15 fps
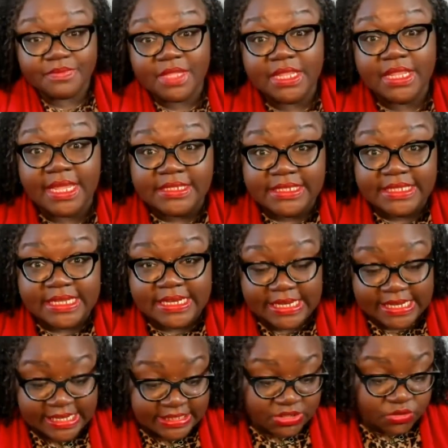Let's get
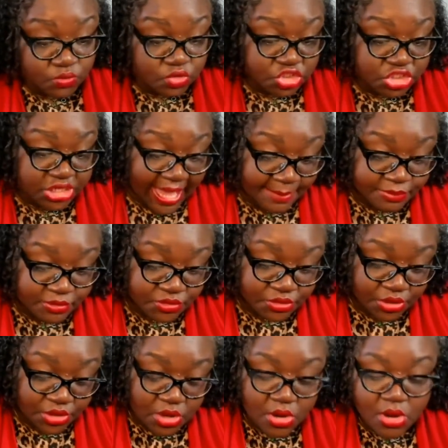into
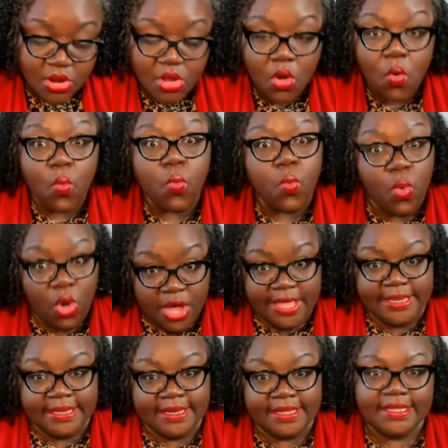chapter
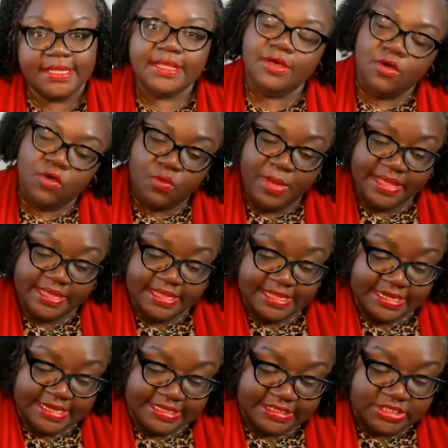1. Oh my
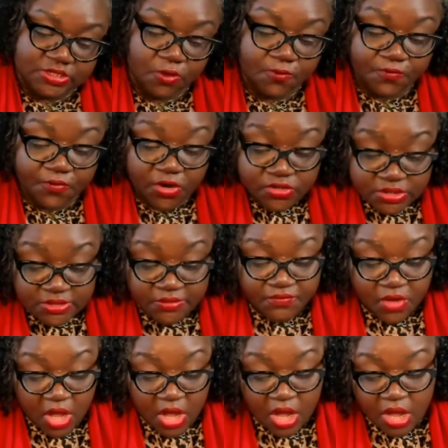goodness. So, first of
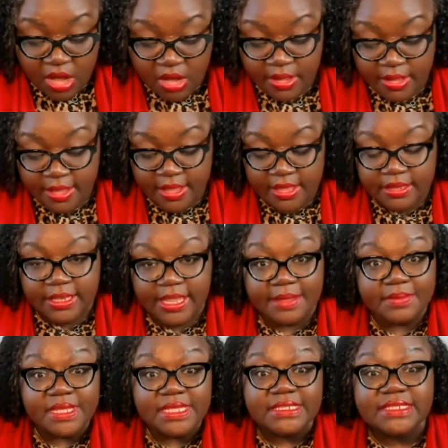all, let
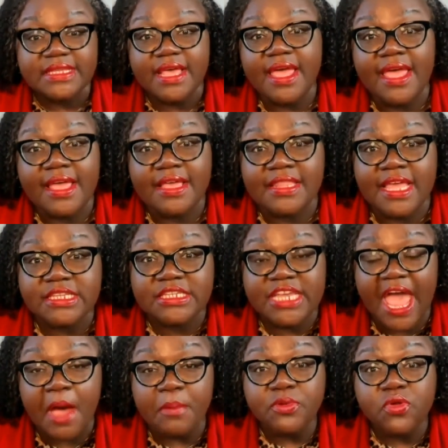me say that
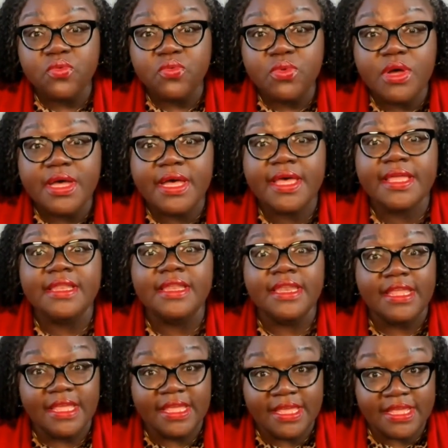chapter 1
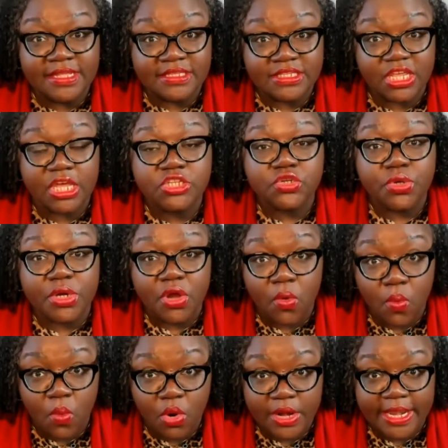needs a trigger
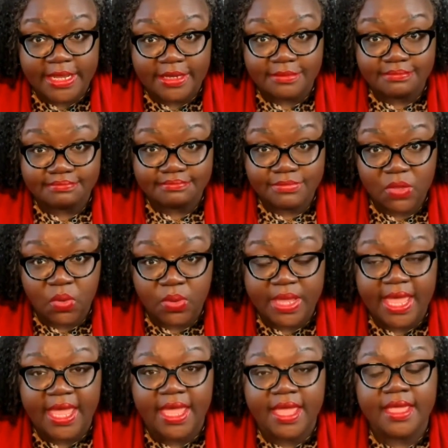warning.
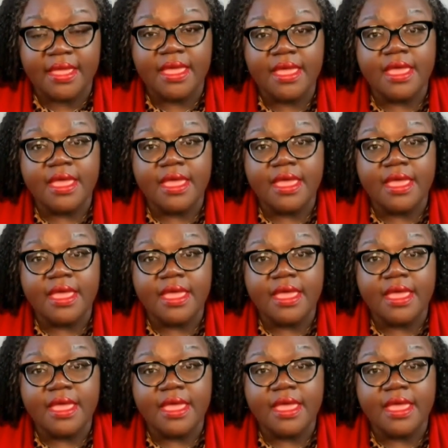Okay.